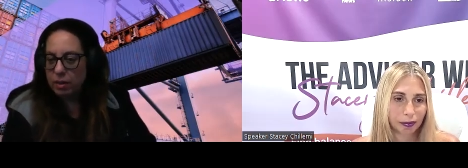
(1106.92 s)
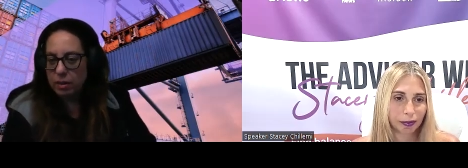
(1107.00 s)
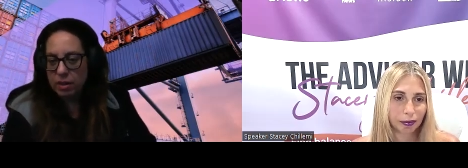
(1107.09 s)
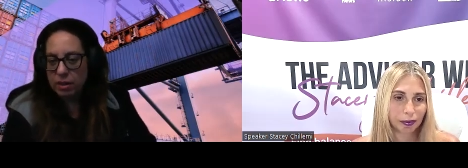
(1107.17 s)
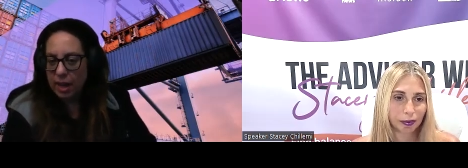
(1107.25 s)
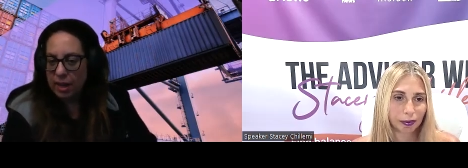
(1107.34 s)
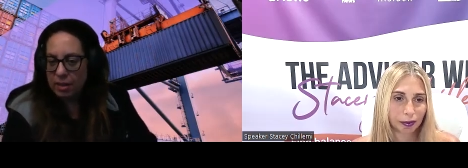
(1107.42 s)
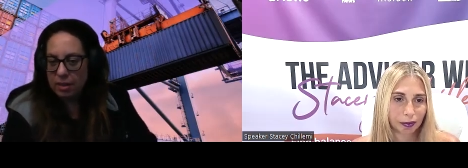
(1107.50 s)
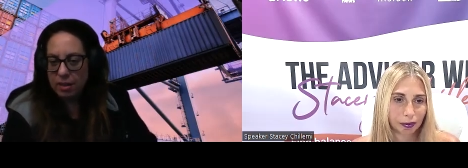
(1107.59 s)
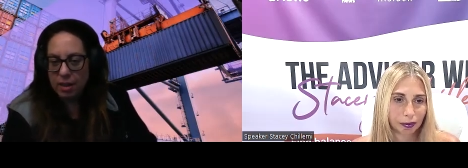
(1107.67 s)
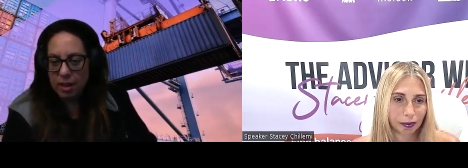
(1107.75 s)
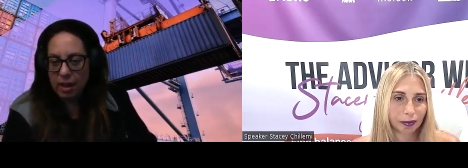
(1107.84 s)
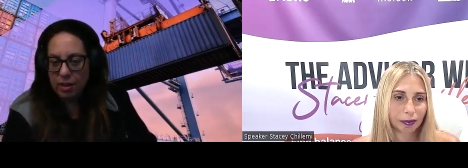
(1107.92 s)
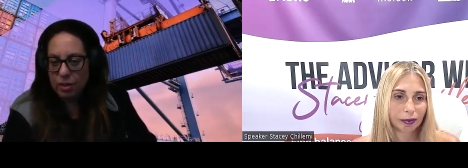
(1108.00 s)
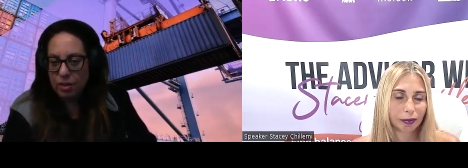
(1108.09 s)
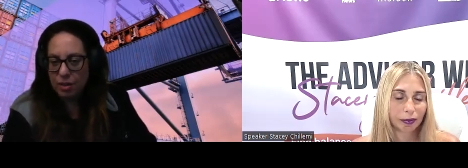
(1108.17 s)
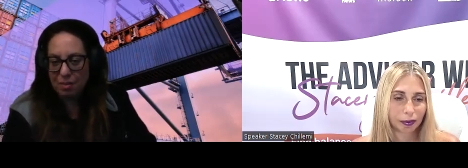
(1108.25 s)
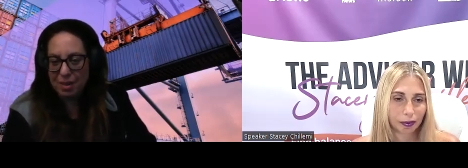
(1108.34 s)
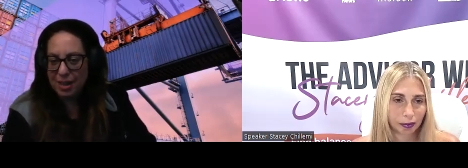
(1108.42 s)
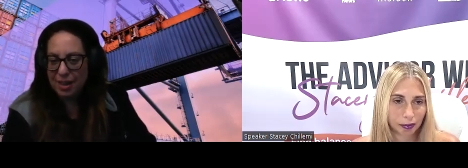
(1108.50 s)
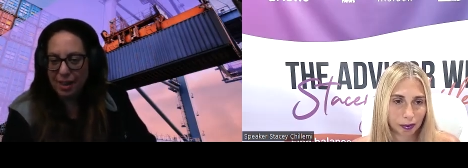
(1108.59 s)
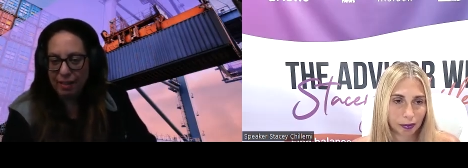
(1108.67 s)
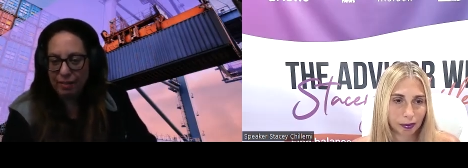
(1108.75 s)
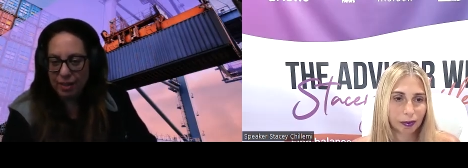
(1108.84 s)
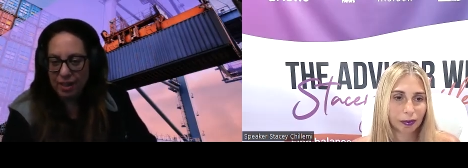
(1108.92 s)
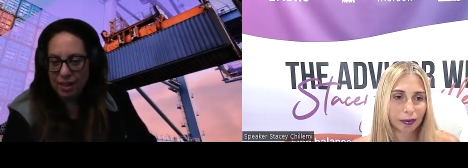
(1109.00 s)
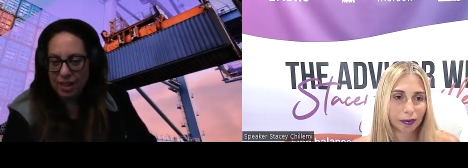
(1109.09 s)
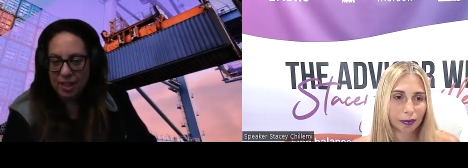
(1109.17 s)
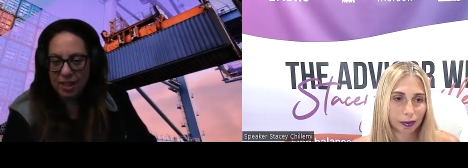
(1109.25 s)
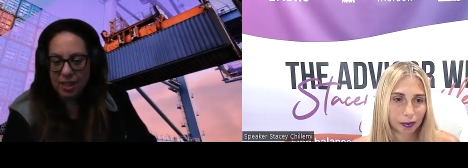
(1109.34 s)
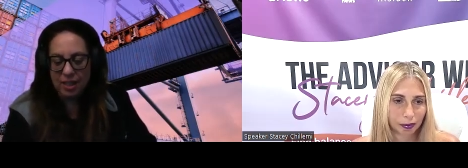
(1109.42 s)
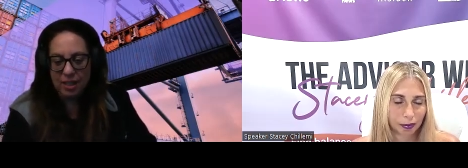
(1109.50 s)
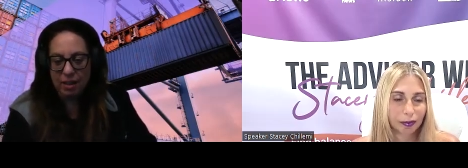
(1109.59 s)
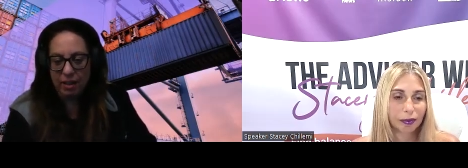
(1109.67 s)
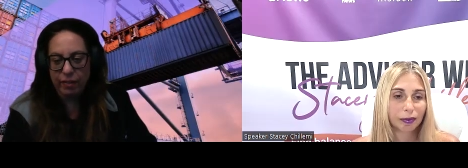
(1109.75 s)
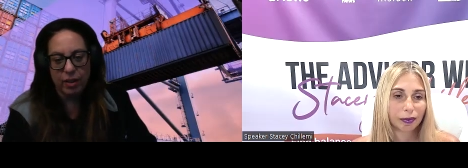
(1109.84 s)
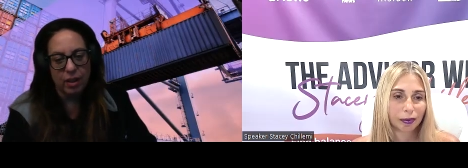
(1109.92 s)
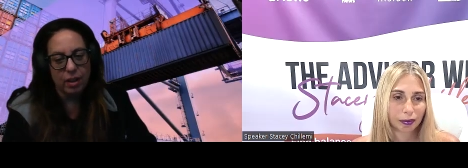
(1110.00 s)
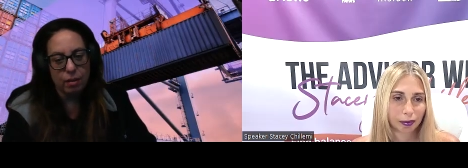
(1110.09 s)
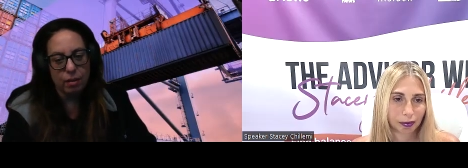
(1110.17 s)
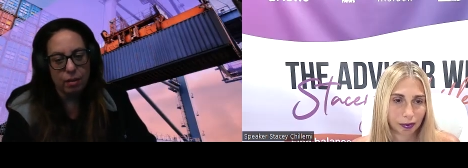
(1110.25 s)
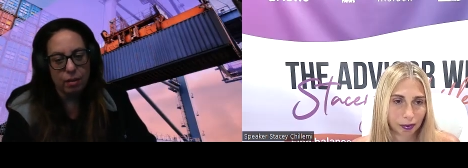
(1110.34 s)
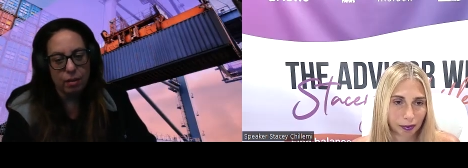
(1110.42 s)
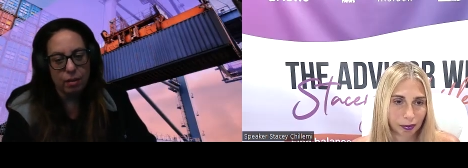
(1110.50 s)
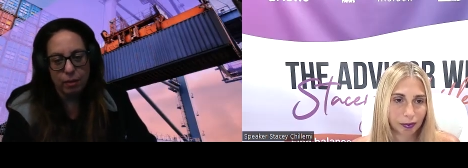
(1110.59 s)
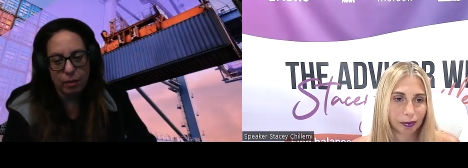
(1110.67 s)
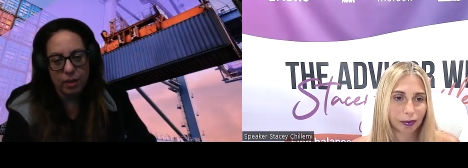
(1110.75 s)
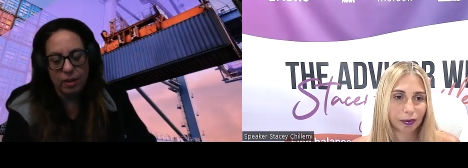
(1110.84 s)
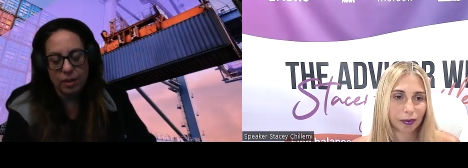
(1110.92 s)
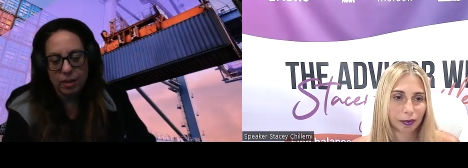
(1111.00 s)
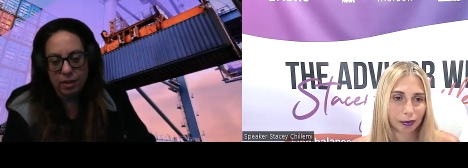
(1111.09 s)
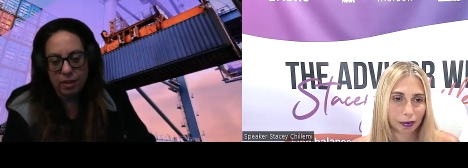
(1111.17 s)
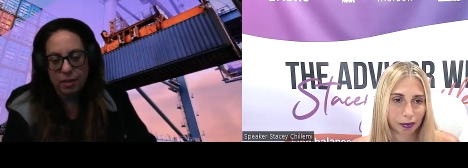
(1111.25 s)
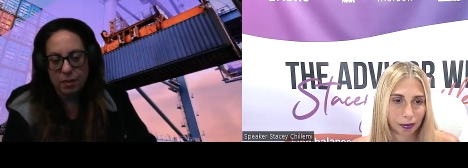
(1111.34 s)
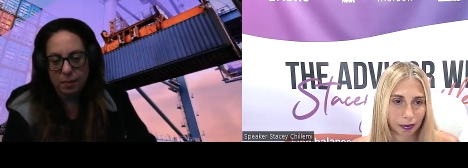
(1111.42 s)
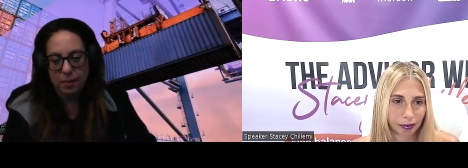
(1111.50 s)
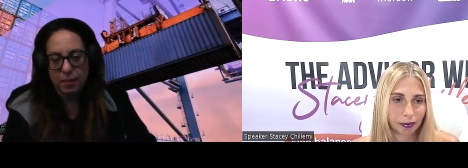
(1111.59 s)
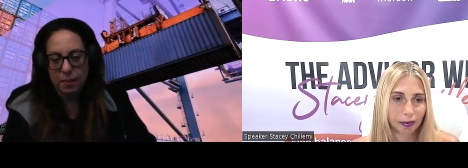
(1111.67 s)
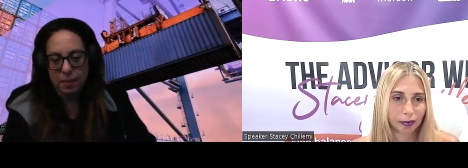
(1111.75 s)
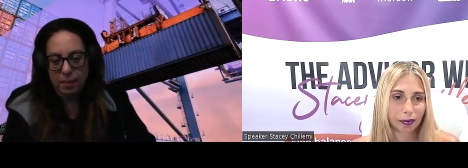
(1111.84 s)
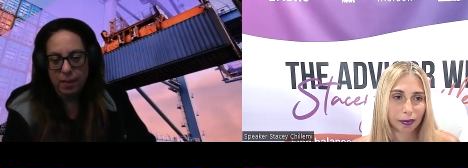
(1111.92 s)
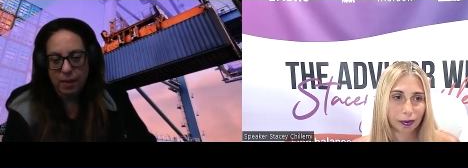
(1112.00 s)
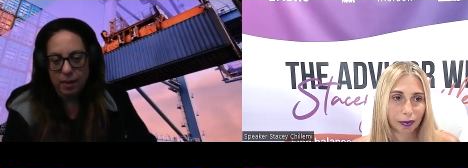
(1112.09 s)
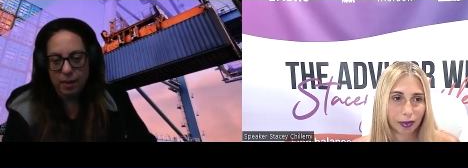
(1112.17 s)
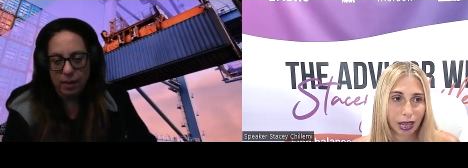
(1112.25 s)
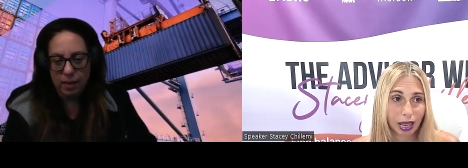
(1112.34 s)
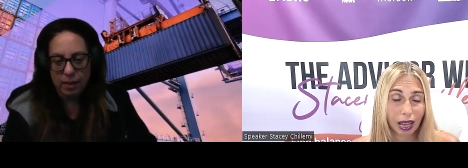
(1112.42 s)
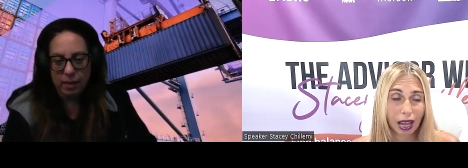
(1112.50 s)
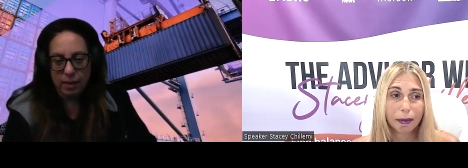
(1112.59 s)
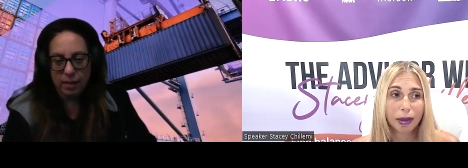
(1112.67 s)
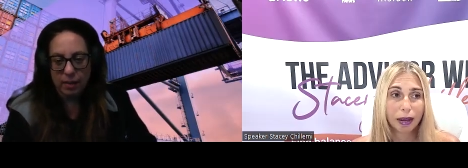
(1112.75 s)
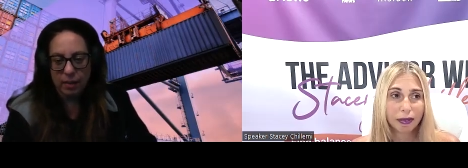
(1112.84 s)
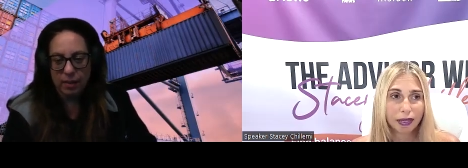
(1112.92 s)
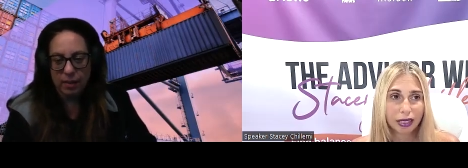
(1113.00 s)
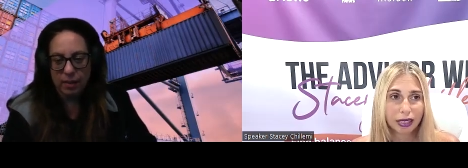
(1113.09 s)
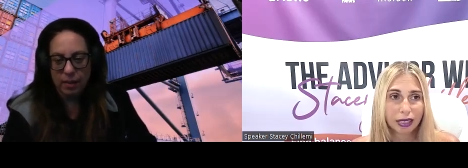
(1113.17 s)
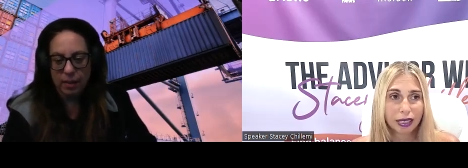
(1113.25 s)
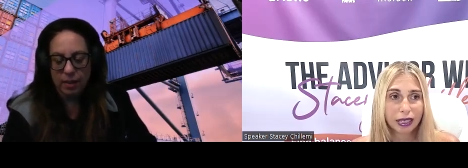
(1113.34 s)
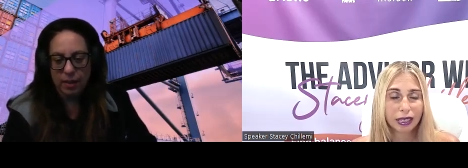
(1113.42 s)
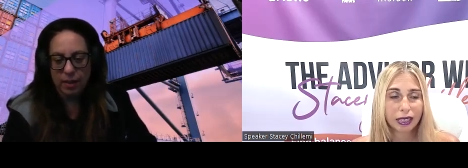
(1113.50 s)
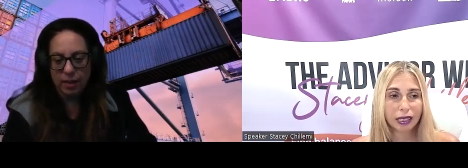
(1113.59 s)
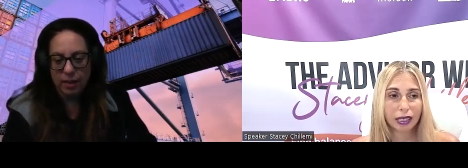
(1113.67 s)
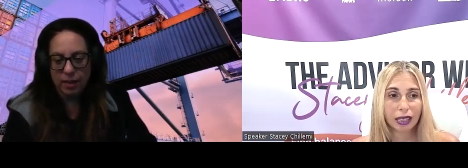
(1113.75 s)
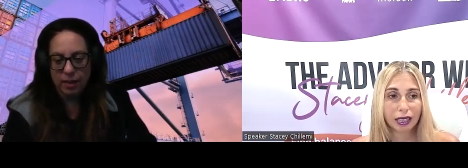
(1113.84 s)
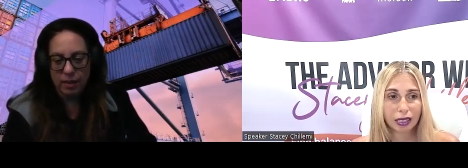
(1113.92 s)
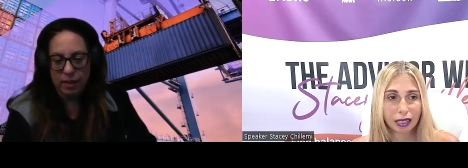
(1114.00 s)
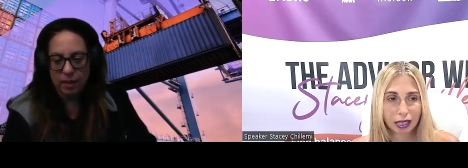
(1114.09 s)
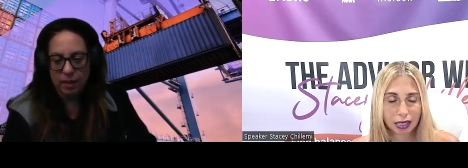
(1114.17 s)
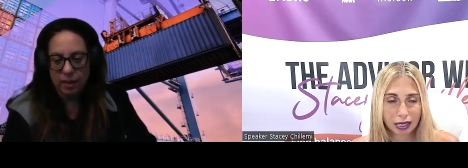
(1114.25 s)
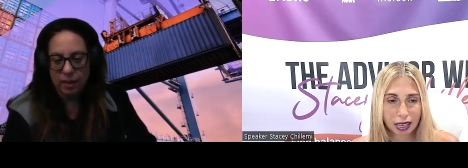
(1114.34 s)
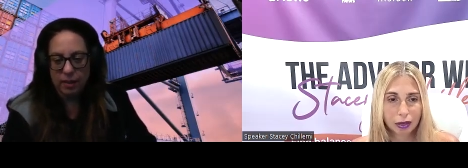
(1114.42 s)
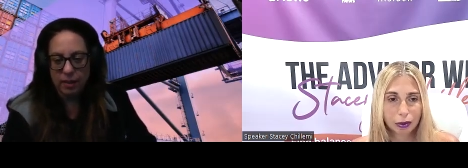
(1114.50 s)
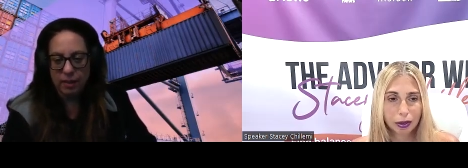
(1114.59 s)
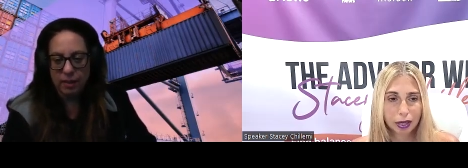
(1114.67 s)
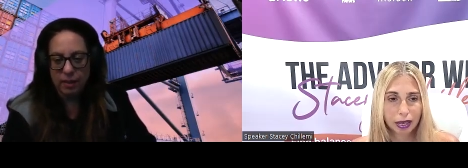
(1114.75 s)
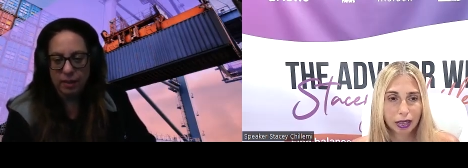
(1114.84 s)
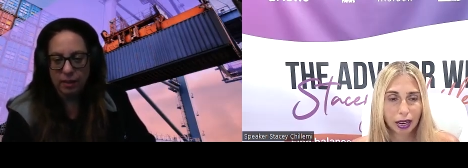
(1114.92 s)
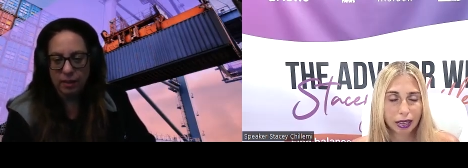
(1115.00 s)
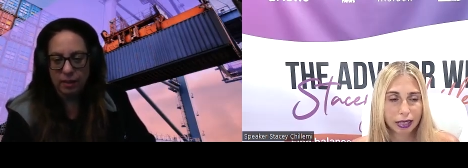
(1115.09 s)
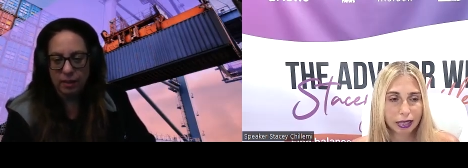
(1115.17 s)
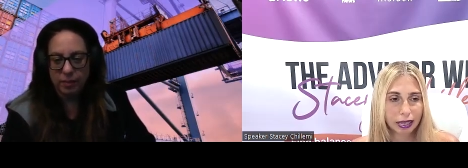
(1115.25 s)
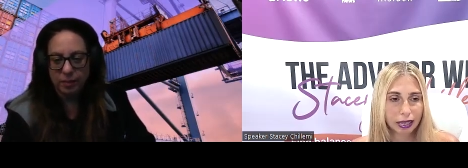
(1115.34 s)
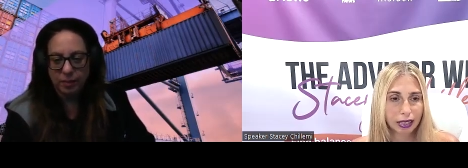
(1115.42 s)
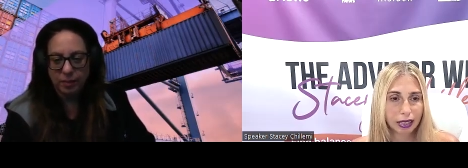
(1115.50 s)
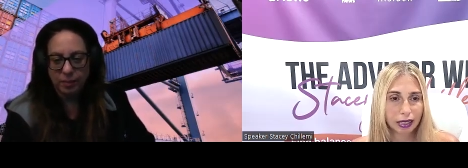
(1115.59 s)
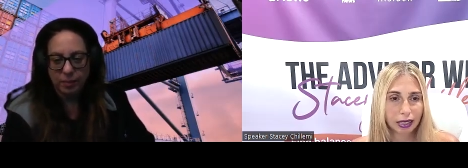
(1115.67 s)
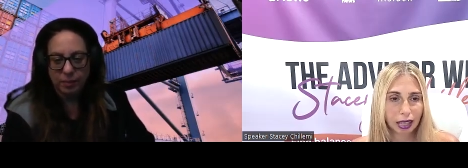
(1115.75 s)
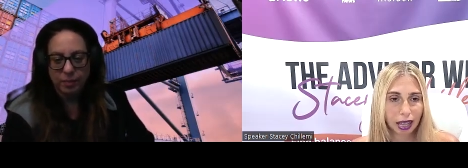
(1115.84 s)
Speaker 1: a rocket science. Uh, so many have done it and definitely thrive with it.
Speaker 2: Yeah, I'm definitely seeing a, a success with it. I see